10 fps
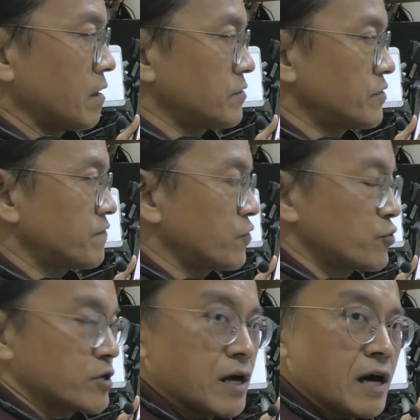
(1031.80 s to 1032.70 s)
on the
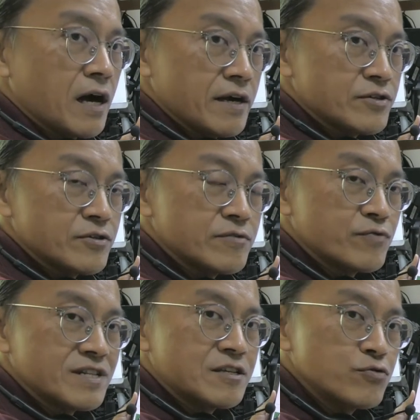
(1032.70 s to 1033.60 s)
phone, I actually
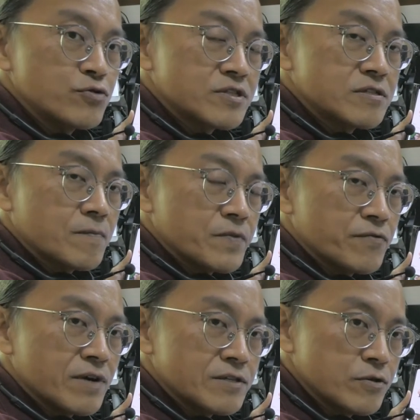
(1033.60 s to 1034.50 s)
reduced the
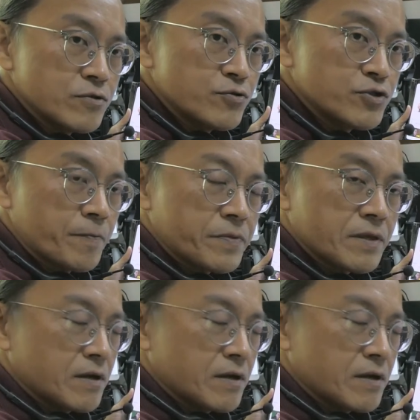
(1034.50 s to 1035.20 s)
resolution.